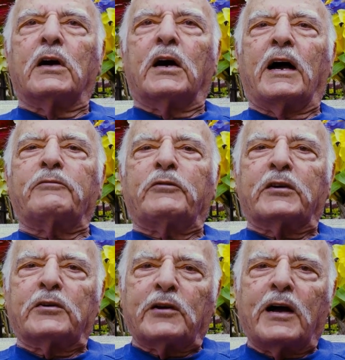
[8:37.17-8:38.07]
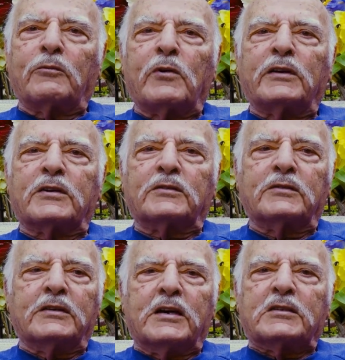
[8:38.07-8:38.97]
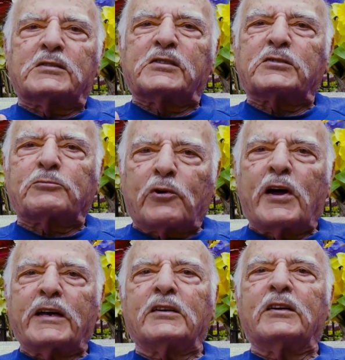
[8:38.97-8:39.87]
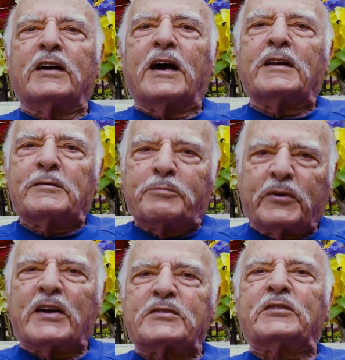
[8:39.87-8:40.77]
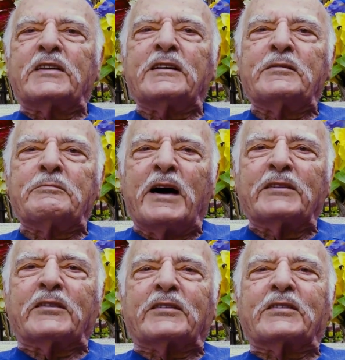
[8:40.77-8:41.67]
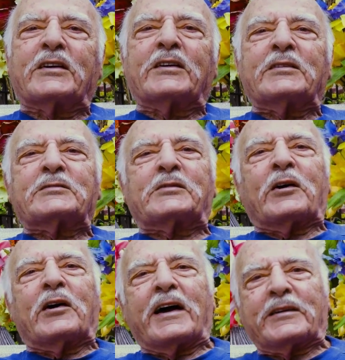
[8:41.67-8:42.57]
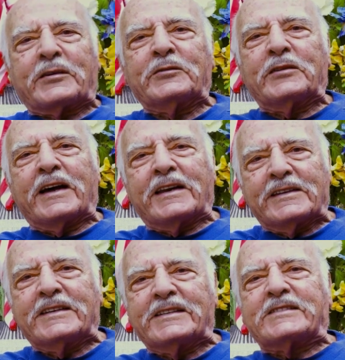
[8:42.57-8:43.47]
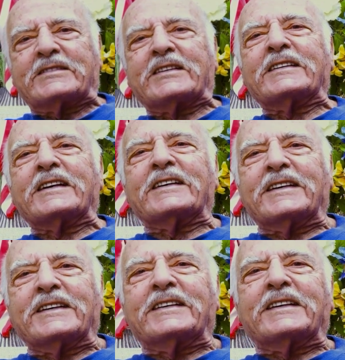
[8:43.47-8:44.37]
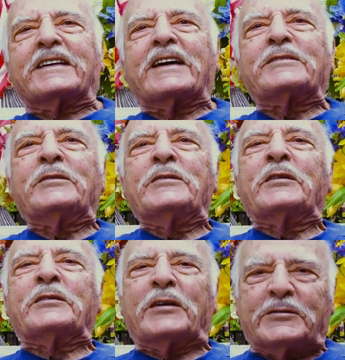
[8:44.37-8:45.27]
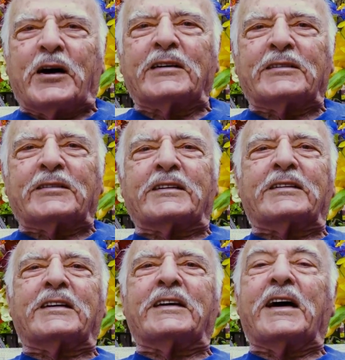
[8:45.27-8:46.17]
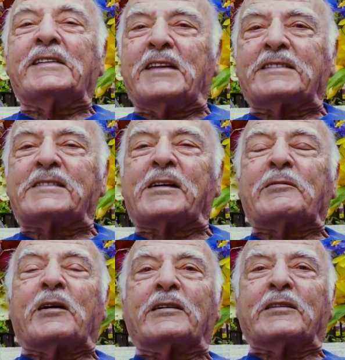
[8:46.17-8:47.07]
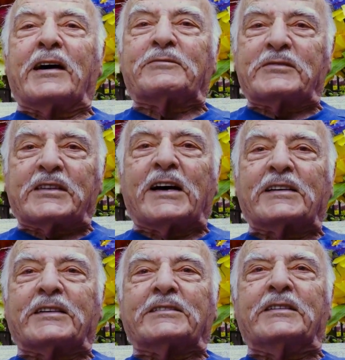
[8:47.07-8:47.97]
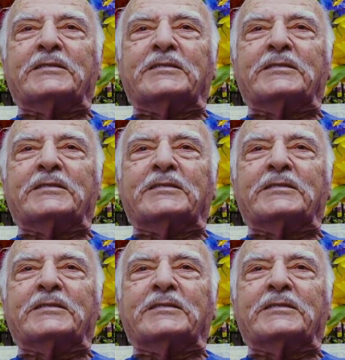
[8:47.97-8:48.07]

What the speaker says: I figure I want to strike an impression on the mother so I could at least get to know the daughter. And that's how our life started.